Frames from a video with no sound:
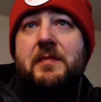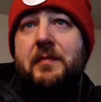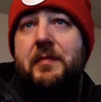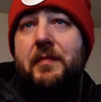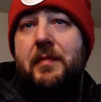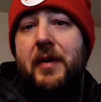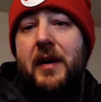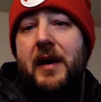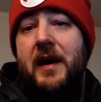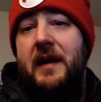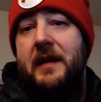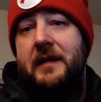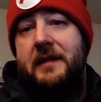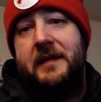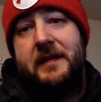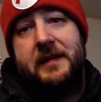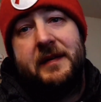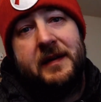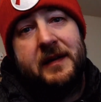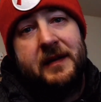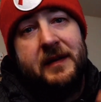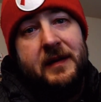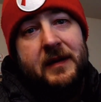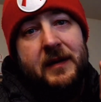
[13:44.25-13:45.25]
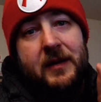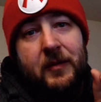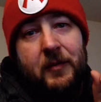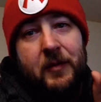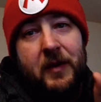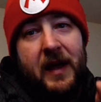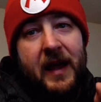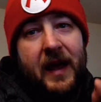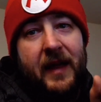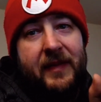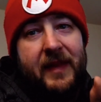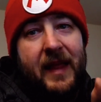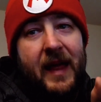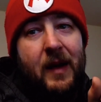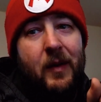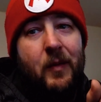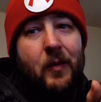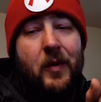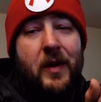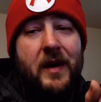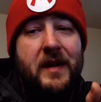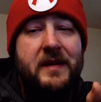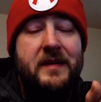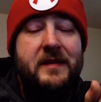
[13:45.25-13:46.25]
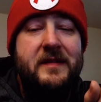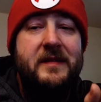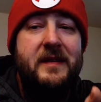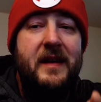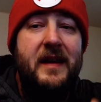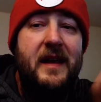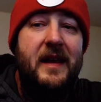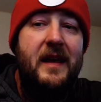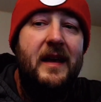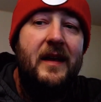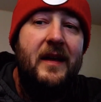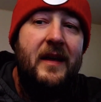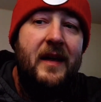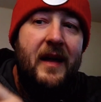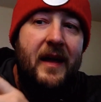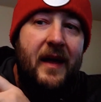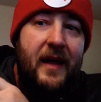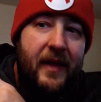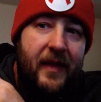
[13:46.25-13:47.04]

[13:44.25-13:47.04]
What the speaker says: but we had that one sale,